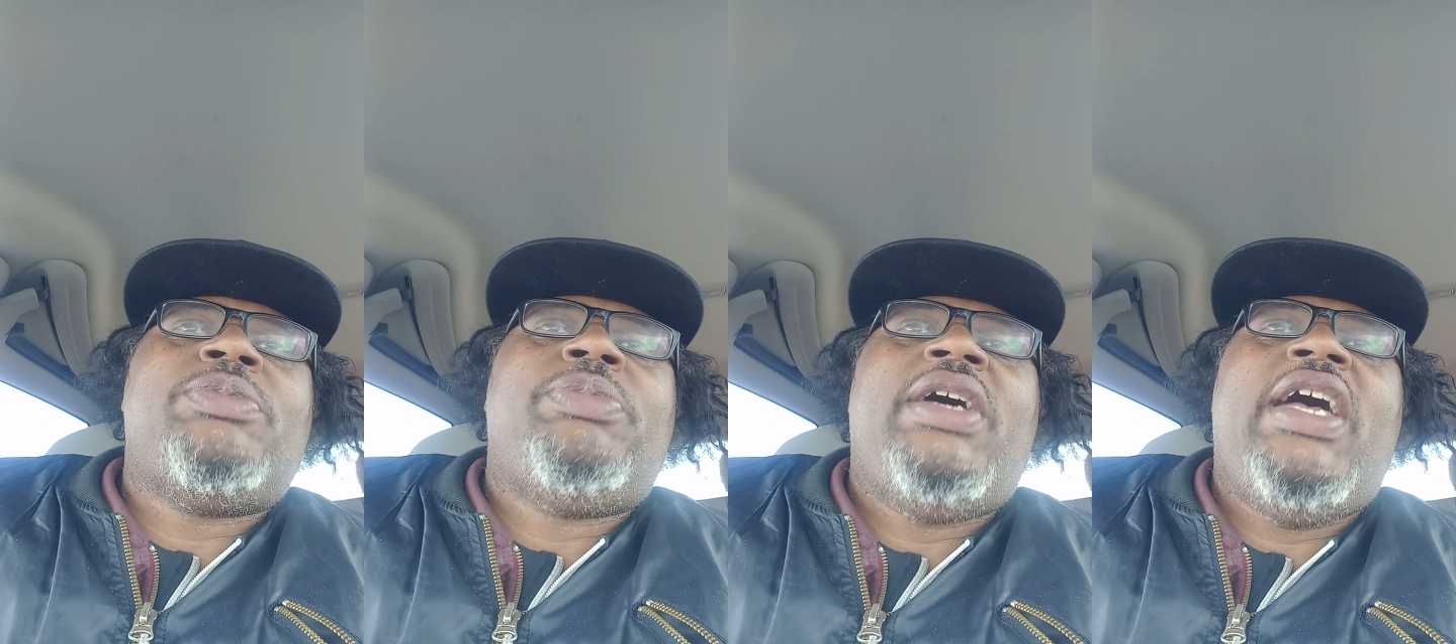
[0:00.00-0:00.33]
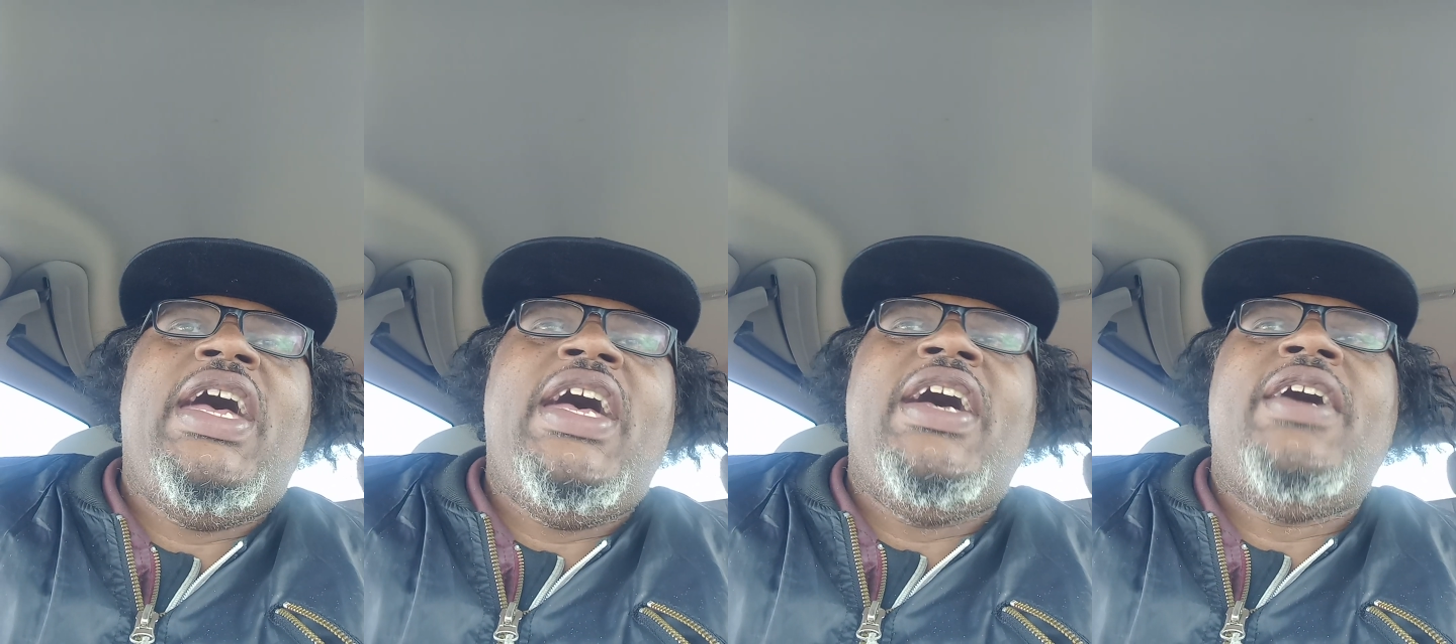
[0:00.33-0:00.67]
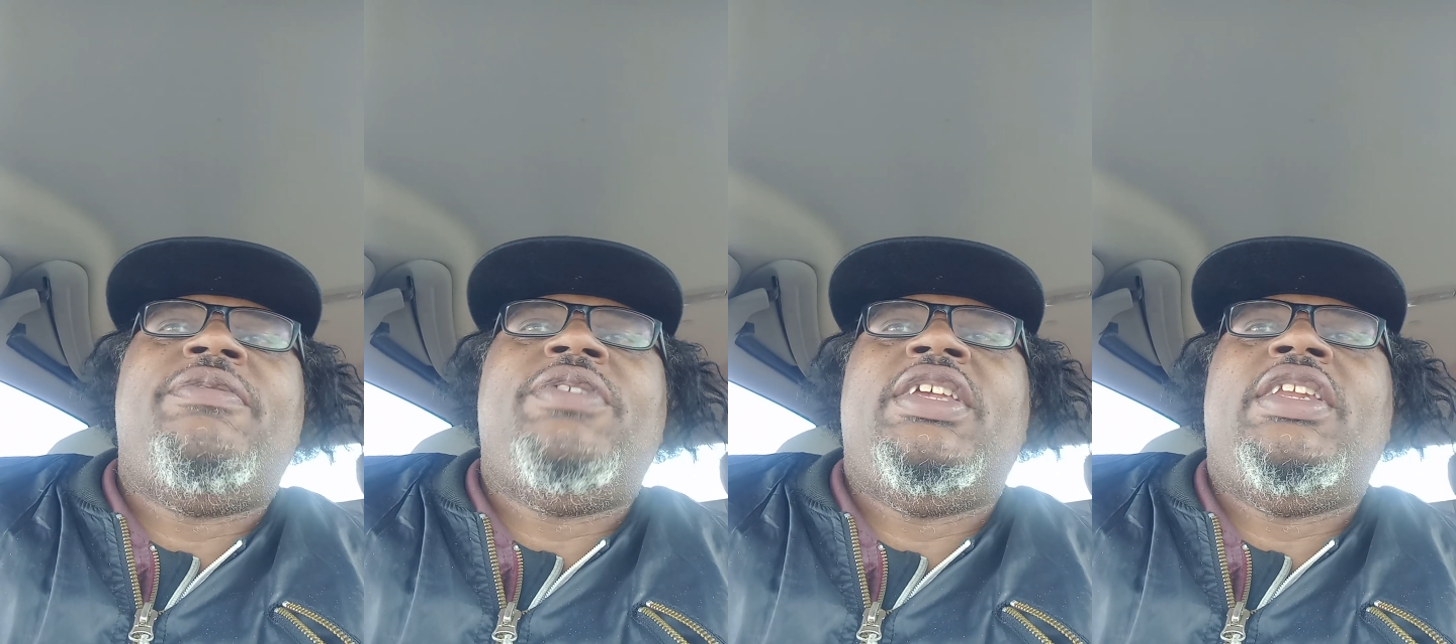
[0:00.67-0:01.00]

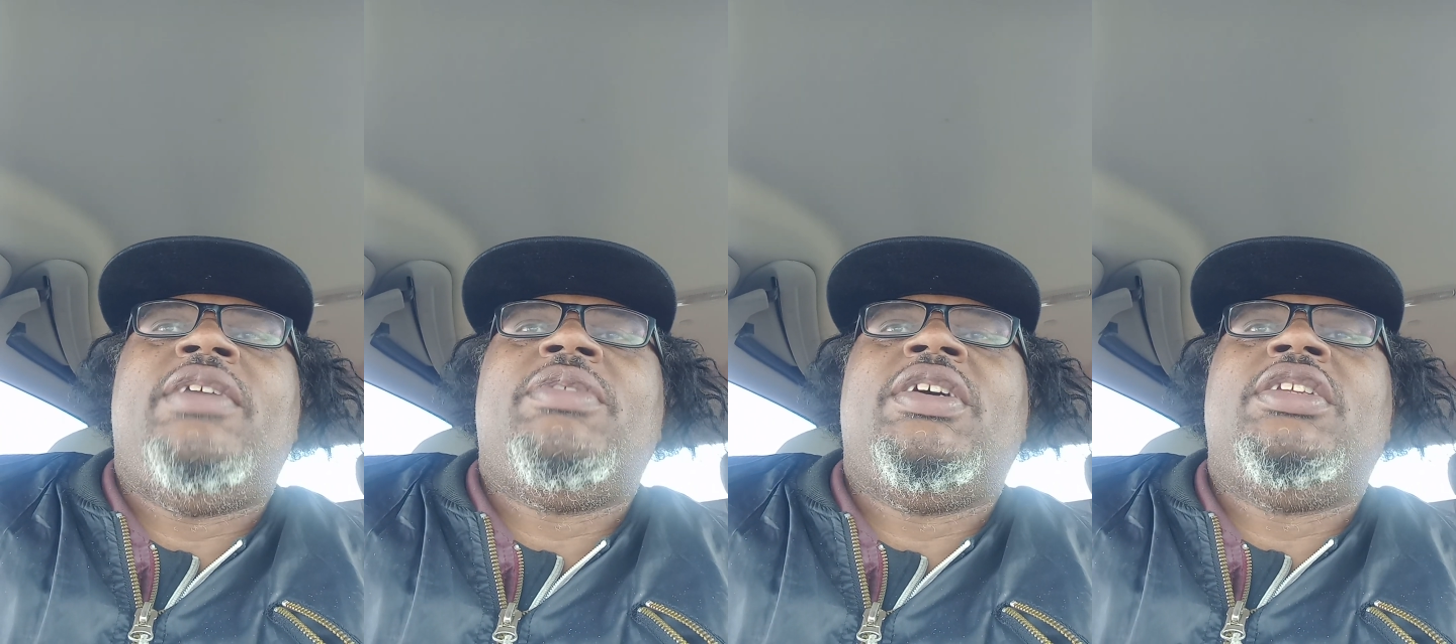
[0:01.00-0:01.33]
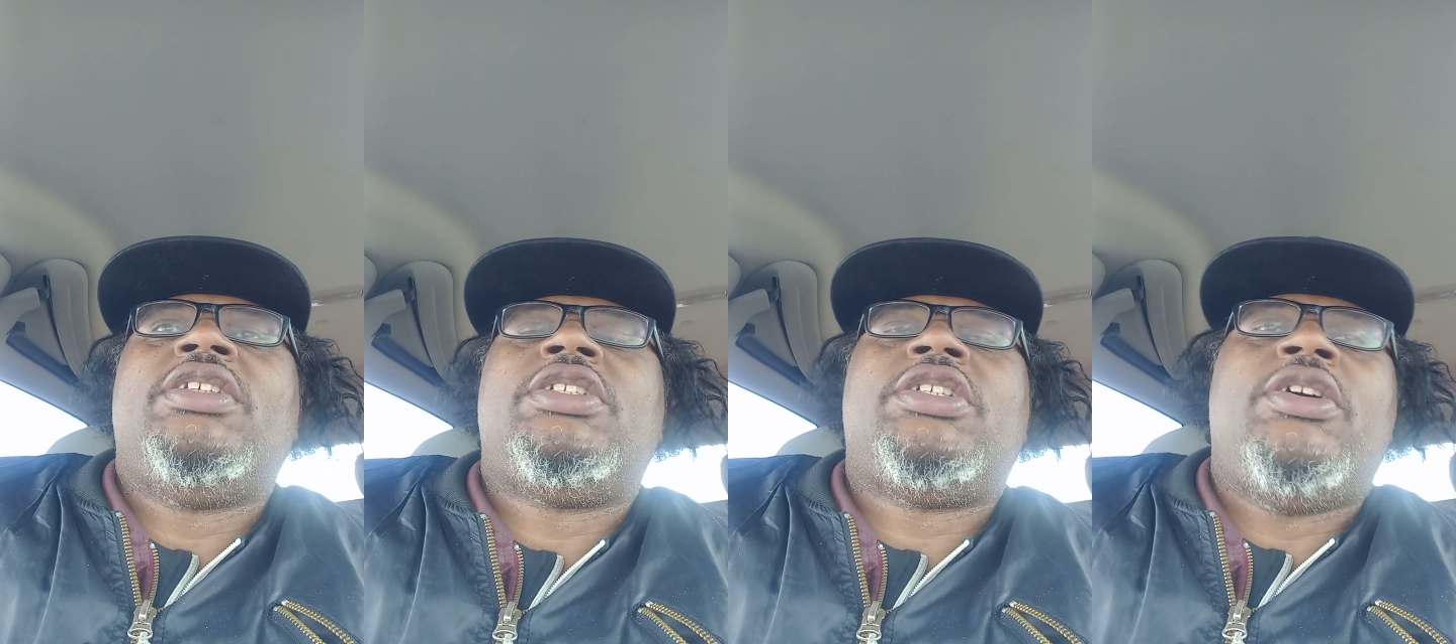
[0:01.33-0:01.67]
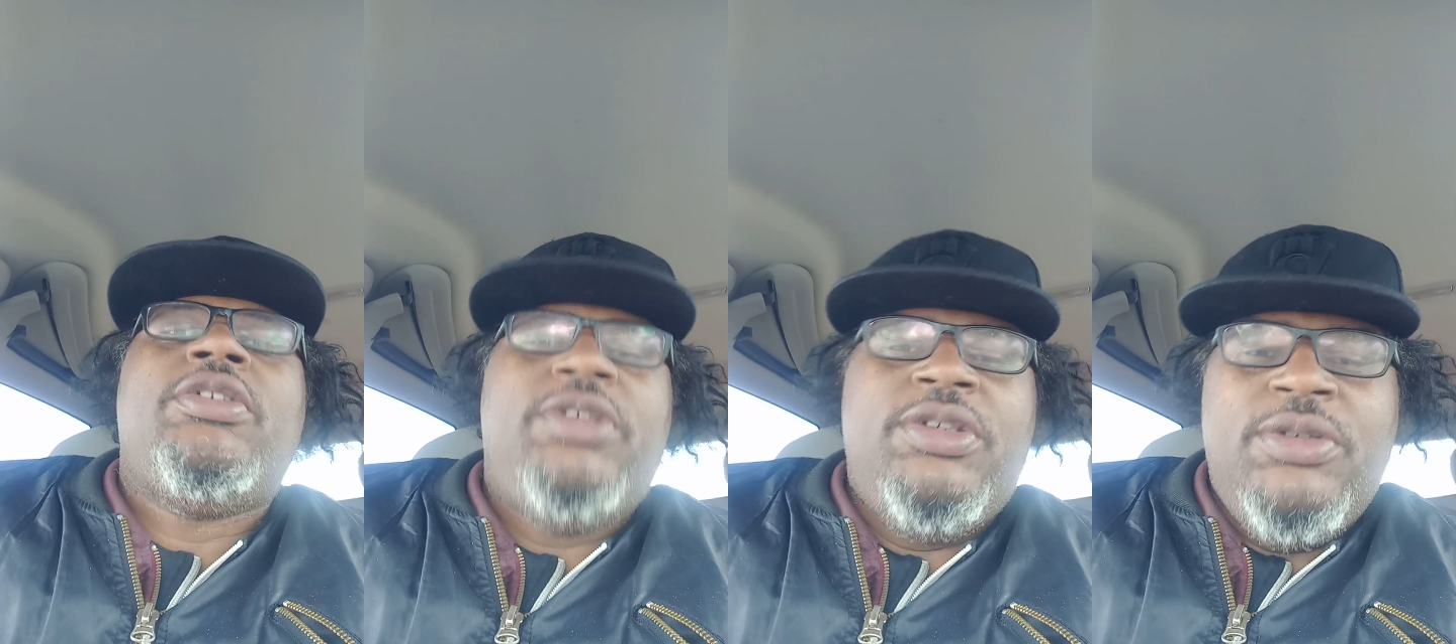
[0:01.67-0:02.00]
behalf and I'm going to
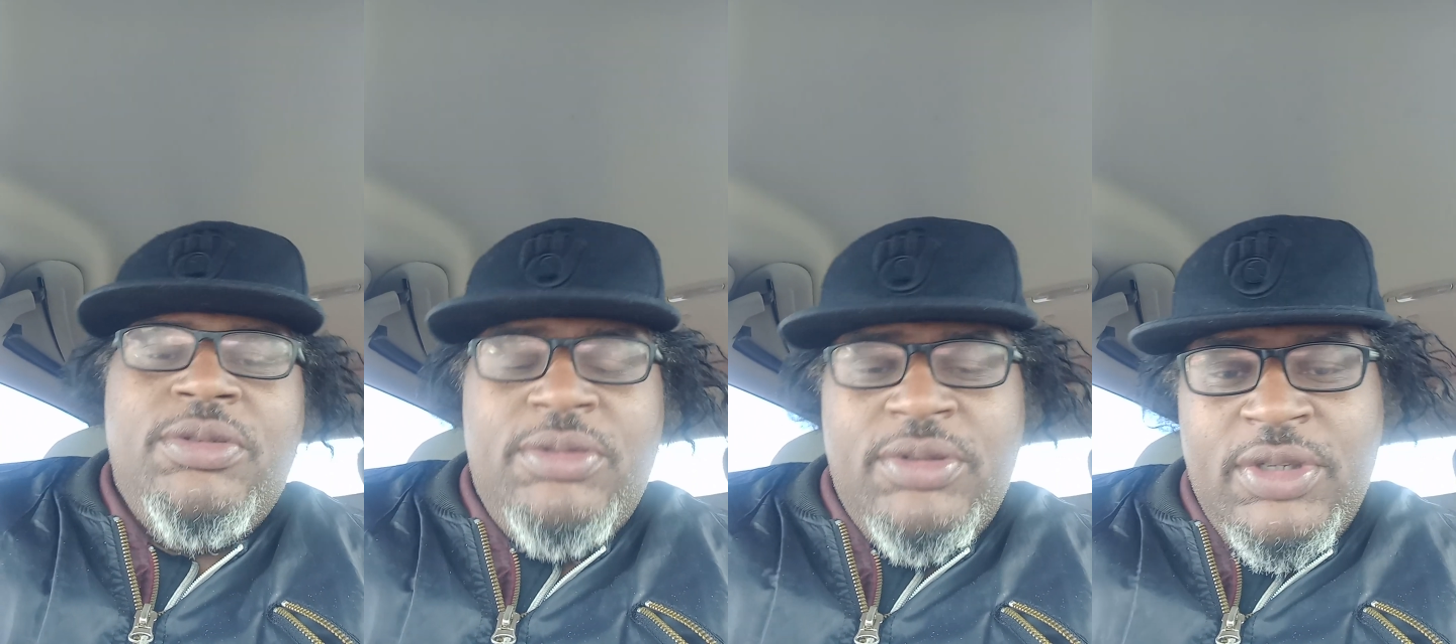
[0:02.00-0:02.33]
show you